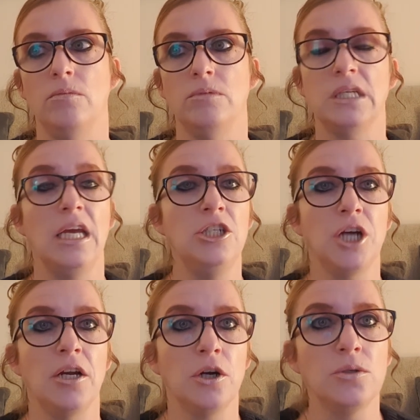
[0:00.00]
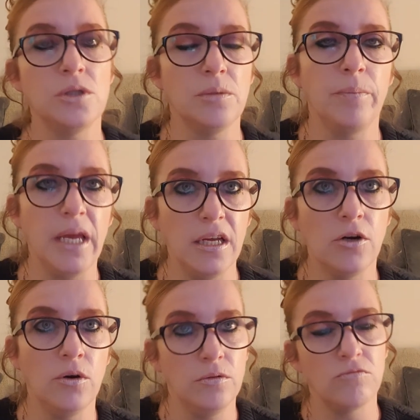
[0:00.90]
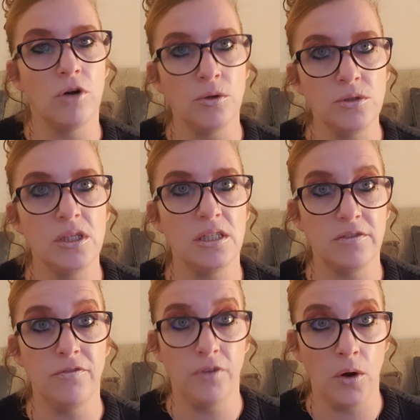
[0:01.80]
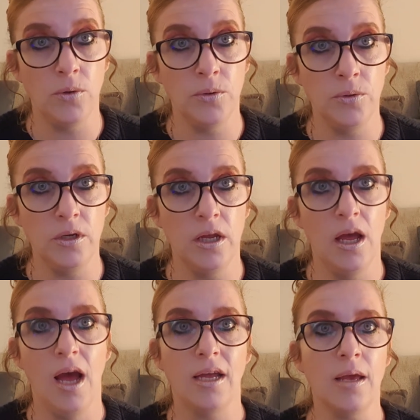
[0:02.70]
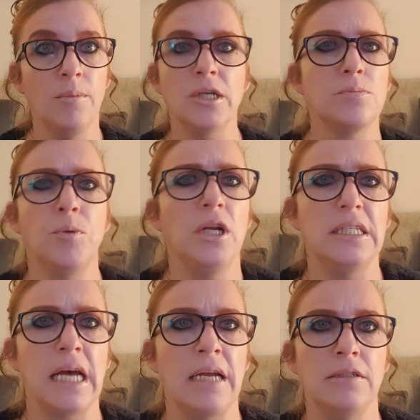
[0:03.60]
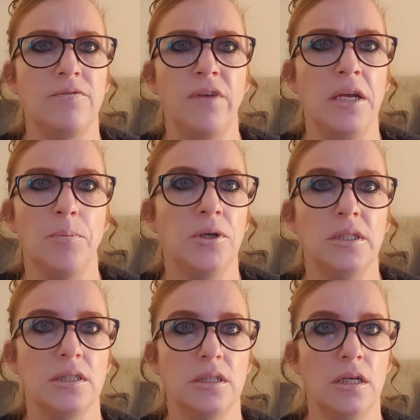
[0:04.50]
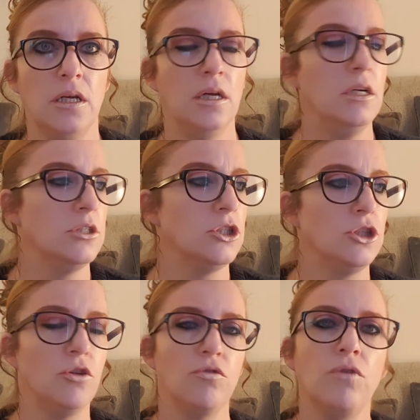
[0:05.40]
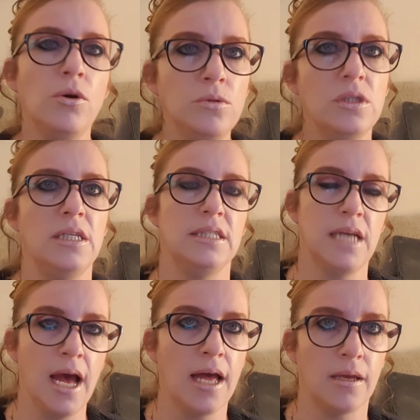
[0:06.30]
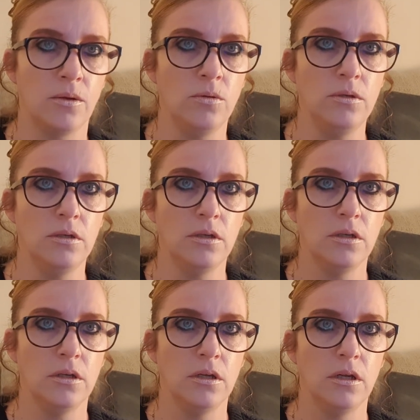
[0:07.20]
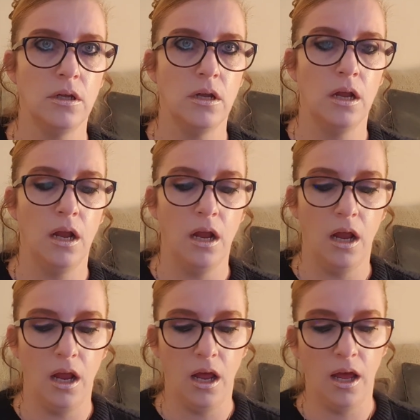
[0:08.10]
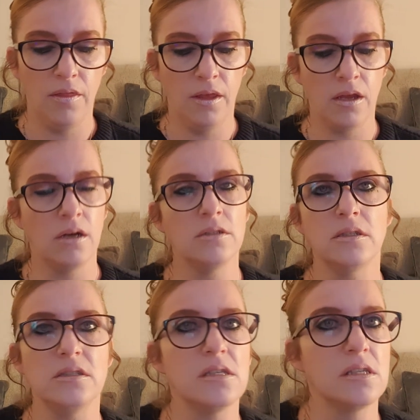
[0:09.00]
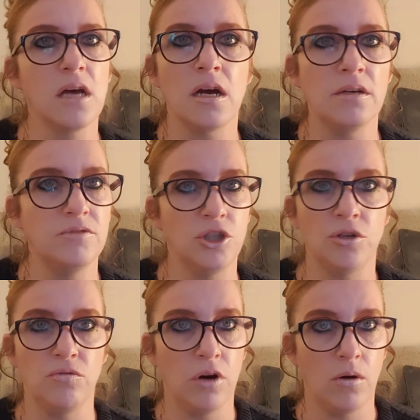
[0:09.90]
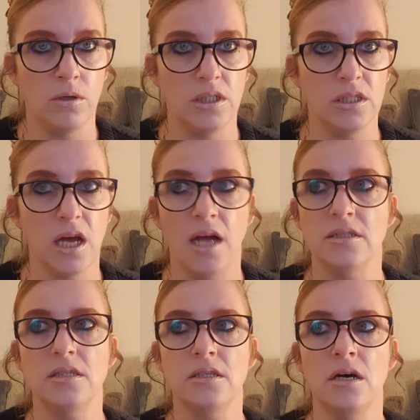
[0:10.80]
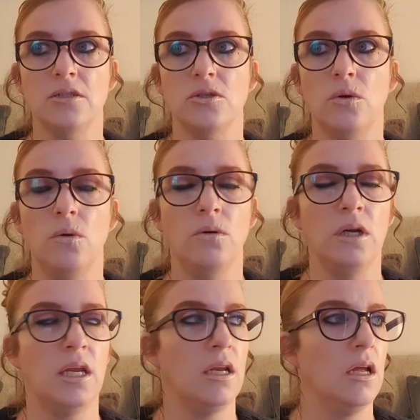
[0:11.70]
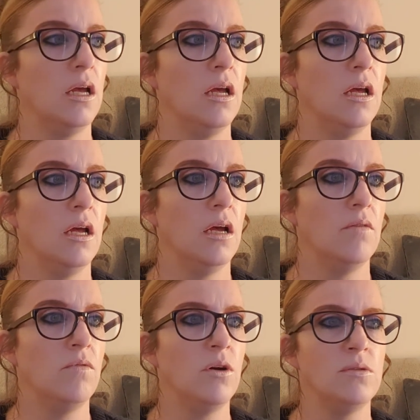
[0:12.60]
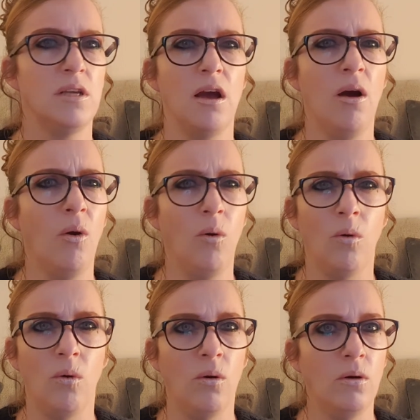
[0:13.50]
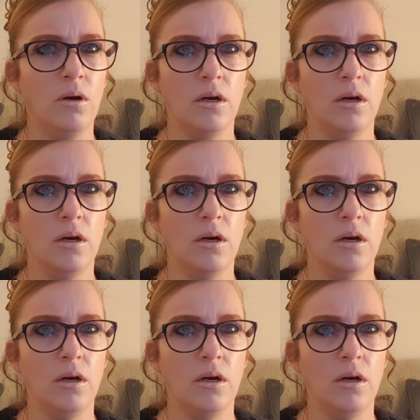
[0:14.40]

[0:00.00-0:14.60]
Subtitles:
TJ goes to pick up Rosie's phone and Kemi goes, put it down, fingerprints. So she throws it down and then goes, it serves you right, and starts calling Rosi a whore